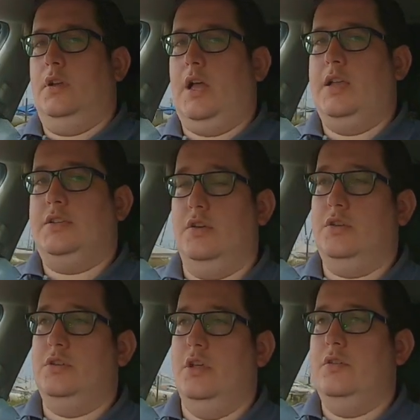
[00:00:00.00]
Okay, so
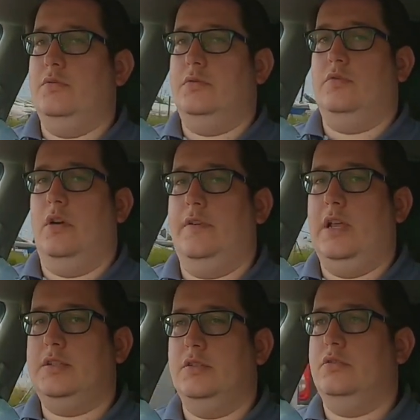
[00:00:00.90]
good news. Driving
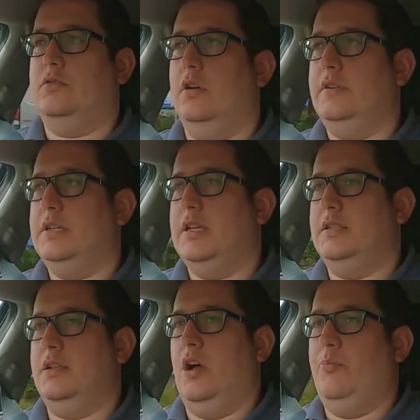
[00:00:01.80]
lessons, driving
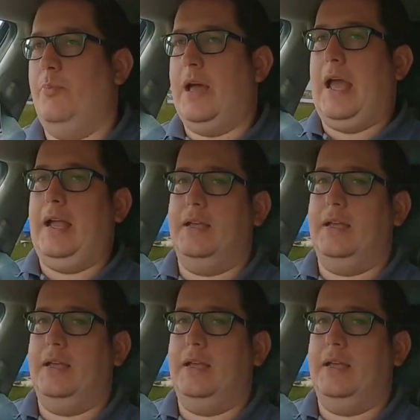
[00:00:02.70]
tests are back.